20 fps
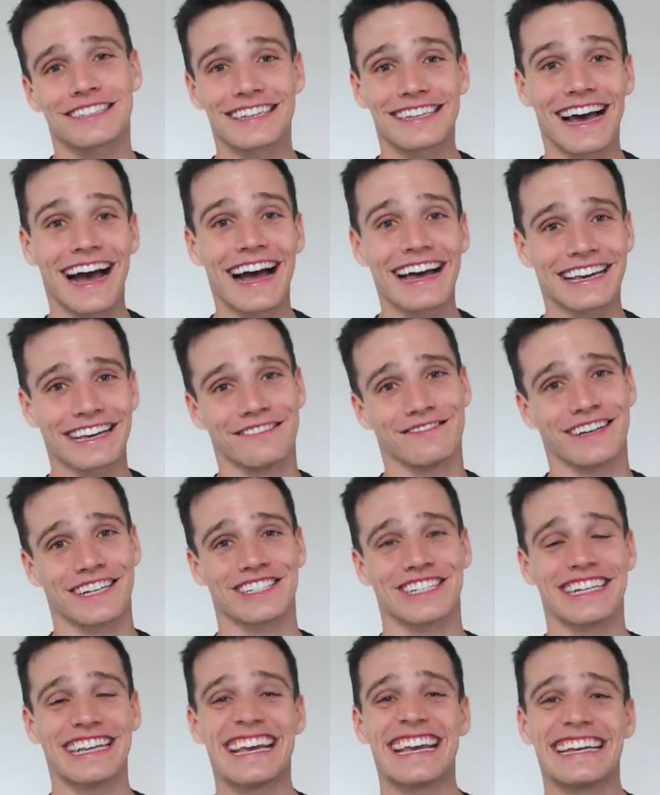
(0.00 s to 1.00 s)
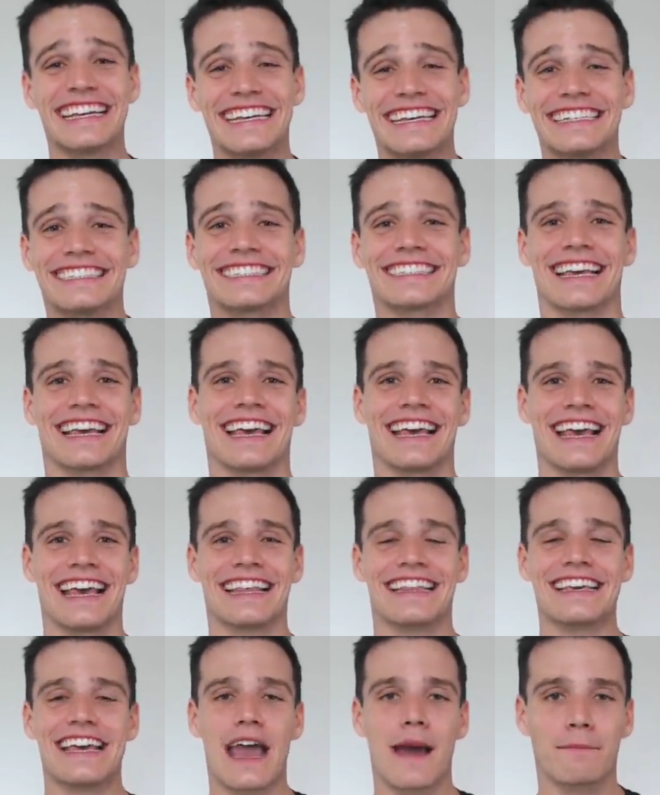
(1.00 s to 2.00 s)
to the high conviction. It is
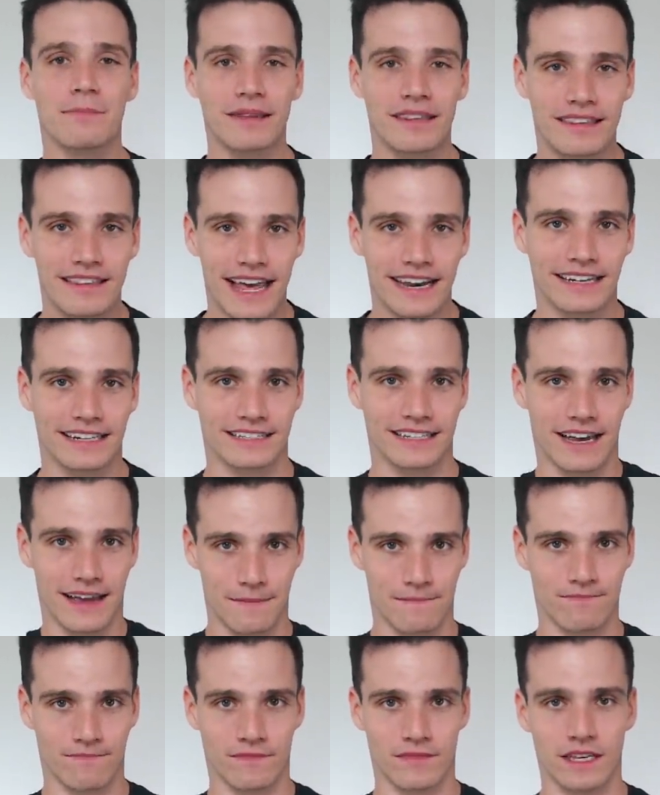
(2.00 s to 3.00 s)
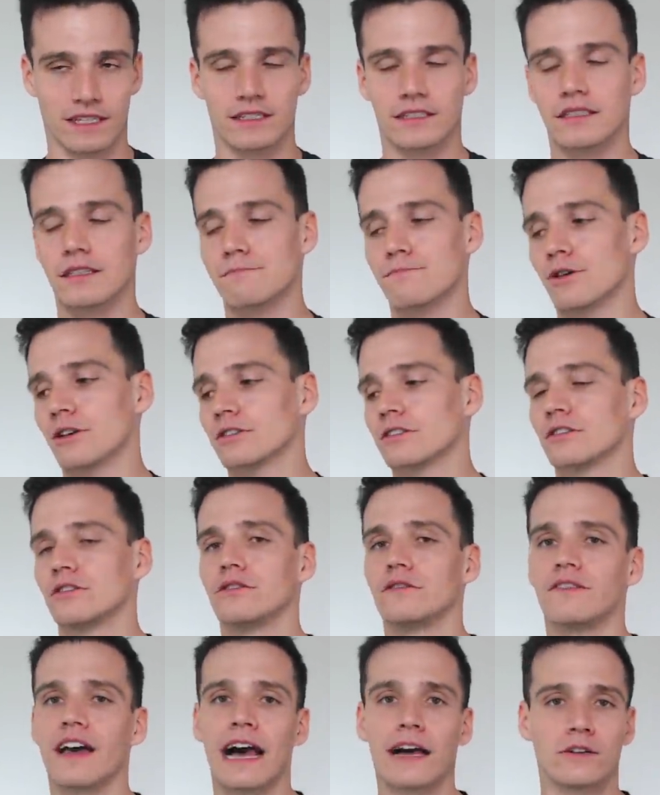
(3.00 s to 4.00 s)
the empathetic type. This is the person
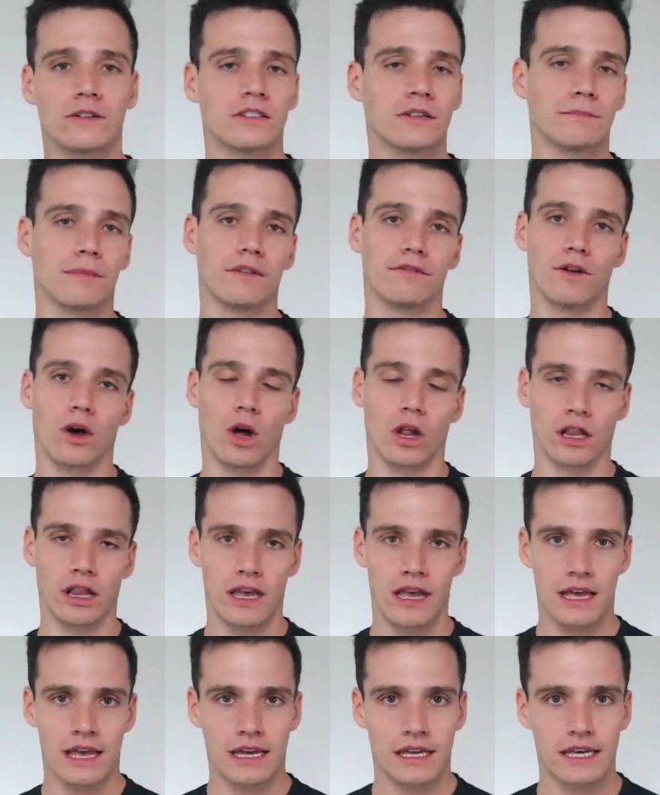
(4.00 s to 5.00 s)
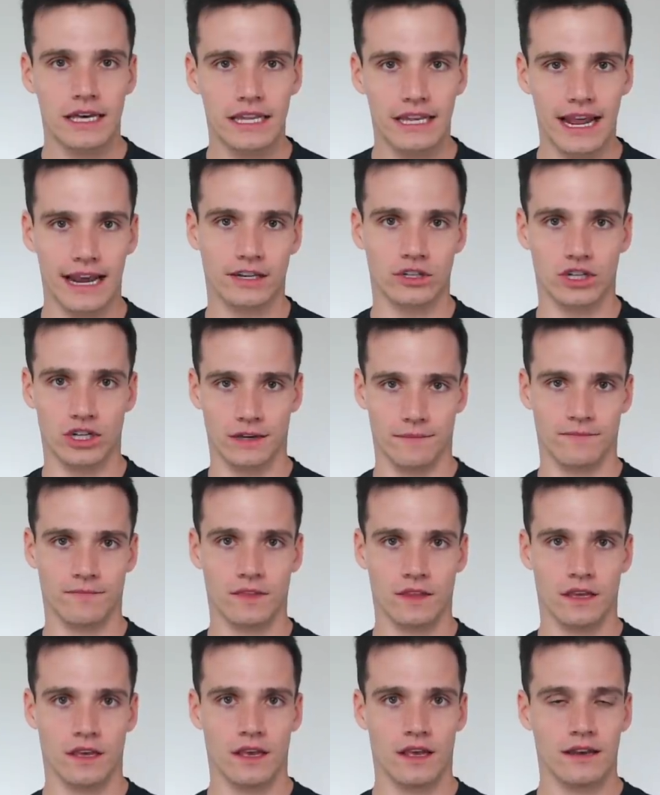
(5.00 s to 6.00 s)
who values, above all, connection.
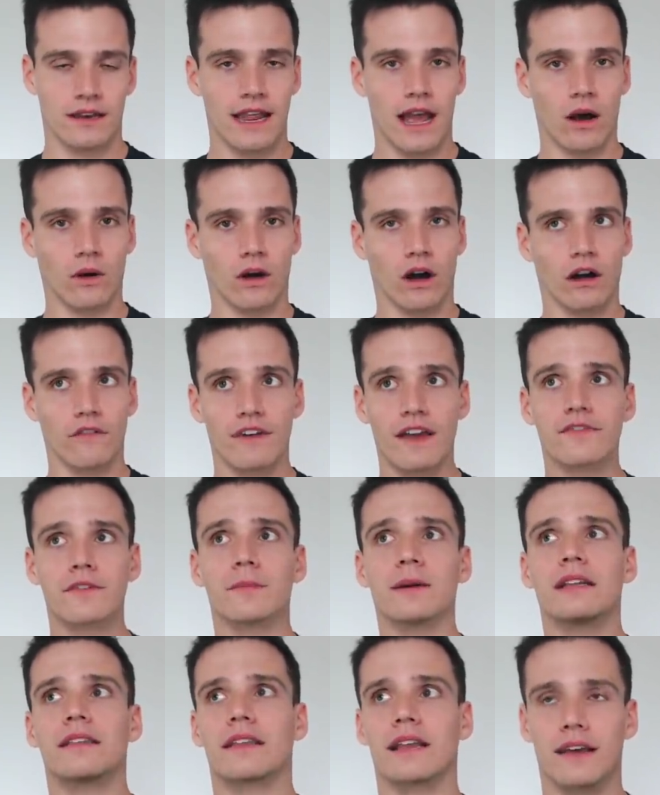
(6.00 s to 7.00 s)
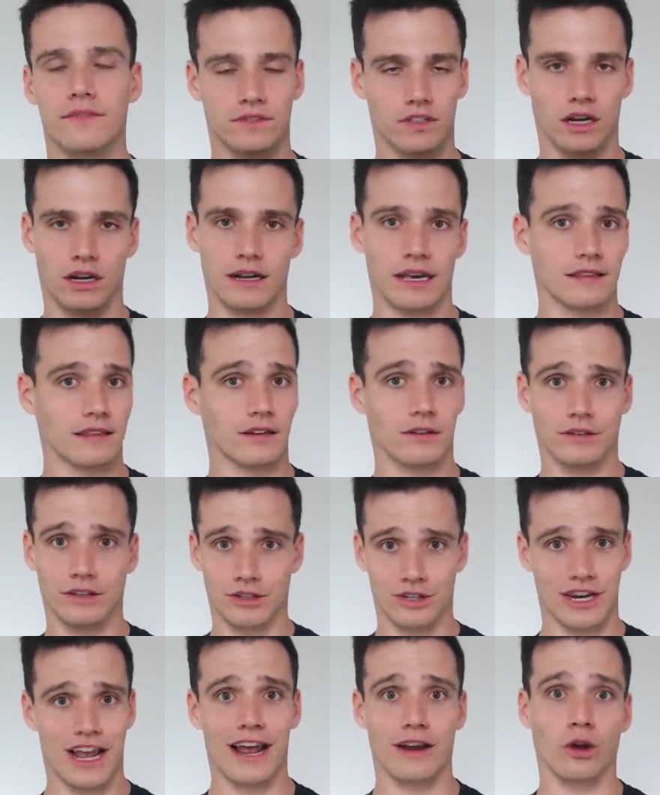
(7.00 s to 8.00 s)
Now, of everybody that I've done, I think on the
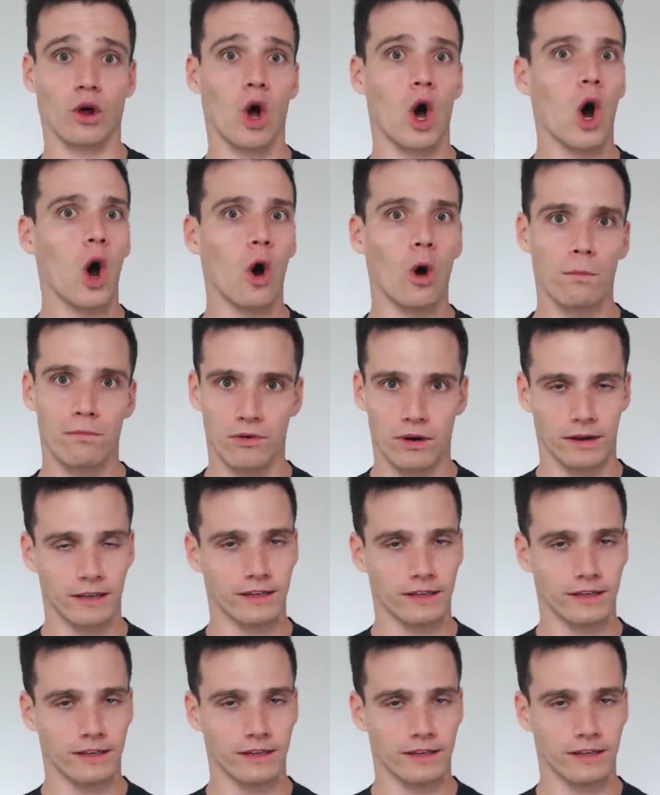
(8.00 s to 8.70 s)
channel, Oprah